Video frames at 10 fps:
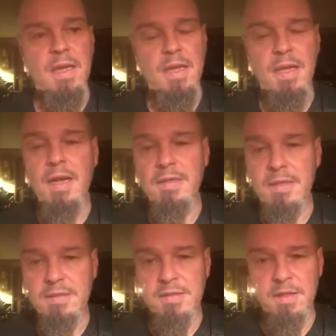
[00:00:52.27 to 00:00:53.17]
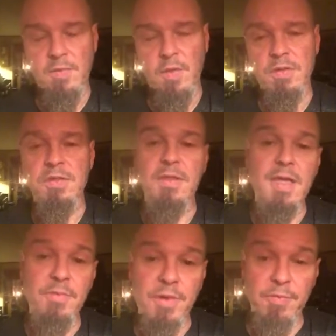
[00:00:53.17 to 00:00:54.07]
And God does see our works and
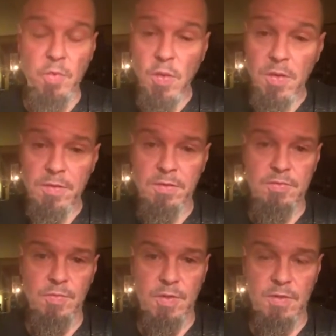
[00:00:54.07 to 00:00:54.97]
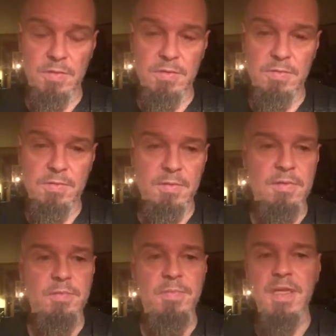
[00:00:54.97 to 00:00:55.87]
can reward those works.
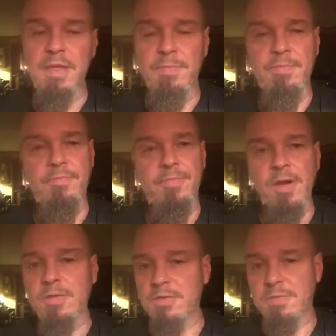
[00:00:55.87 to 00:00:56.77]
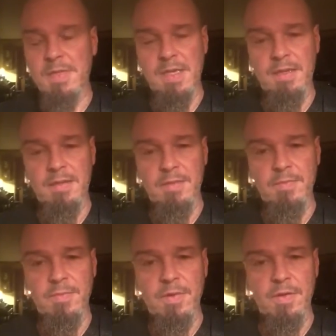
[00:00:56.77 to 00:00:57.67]
There's many folks, man, that
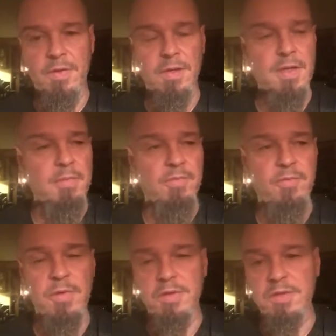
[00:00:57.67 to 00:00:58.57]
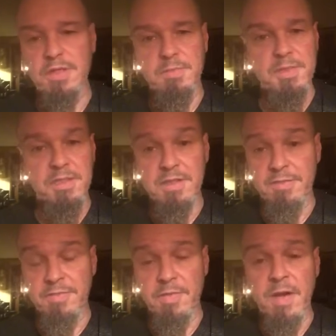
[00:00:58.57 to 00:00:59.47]
are going to come before the judgment
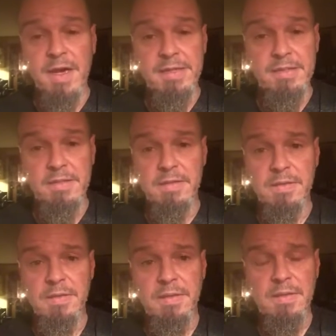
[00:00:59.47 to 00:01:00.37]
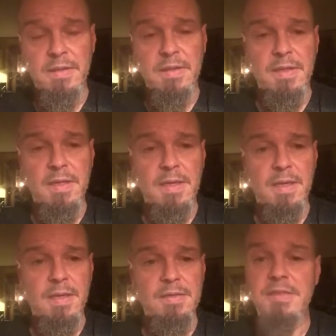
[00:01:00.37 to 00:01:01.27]
seat of Christ
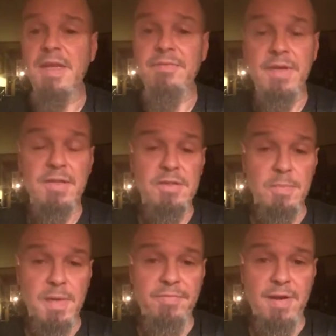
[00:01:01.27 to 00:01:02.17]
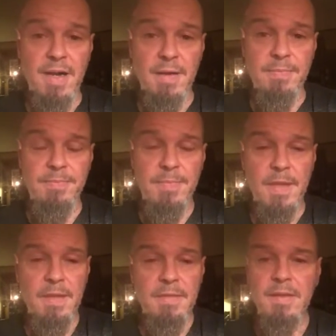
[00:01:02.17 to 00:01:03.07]
and saved yet so by fire.
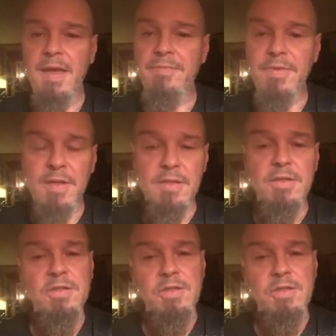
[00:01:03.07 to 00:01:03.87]
They'll have nothing to